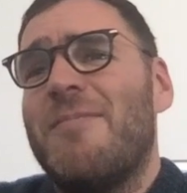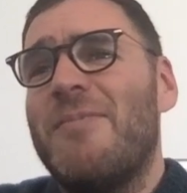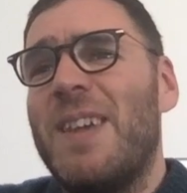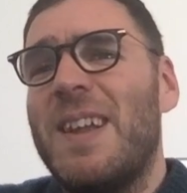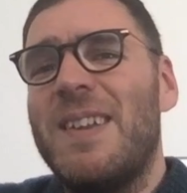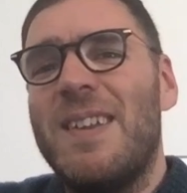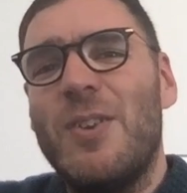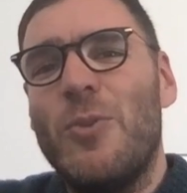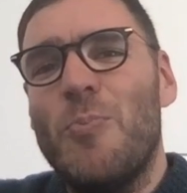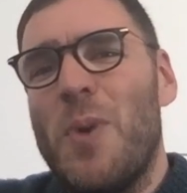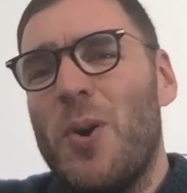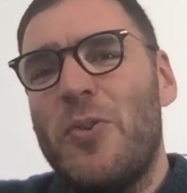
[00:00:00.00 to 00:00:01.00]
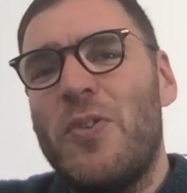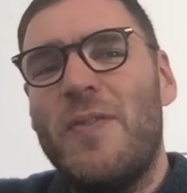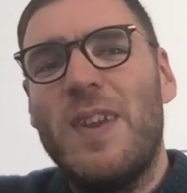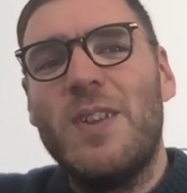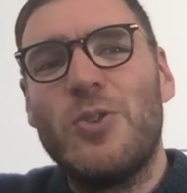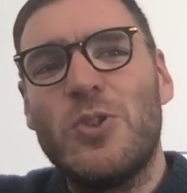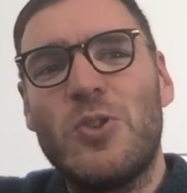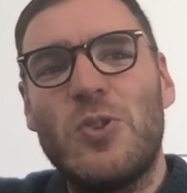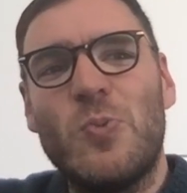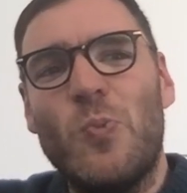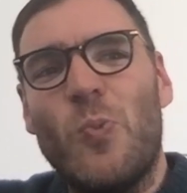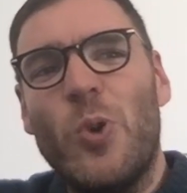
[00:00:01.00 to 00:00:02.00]
then most of it just
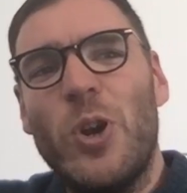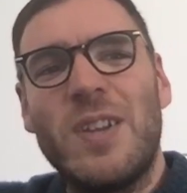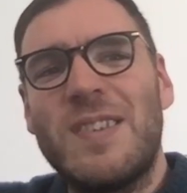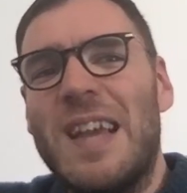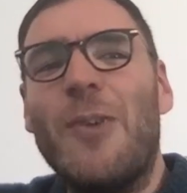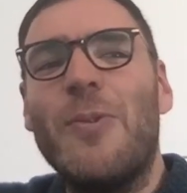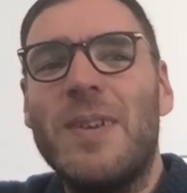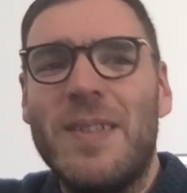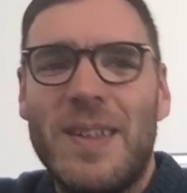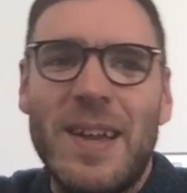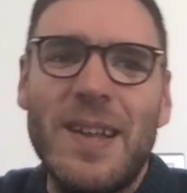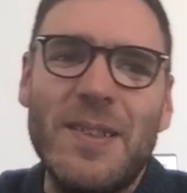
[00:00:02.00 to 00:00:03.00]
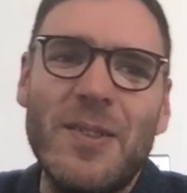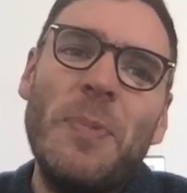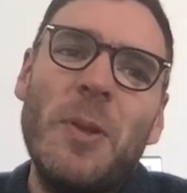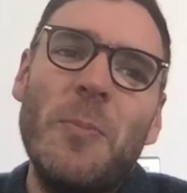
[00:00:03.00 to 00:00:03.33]
works out in the end.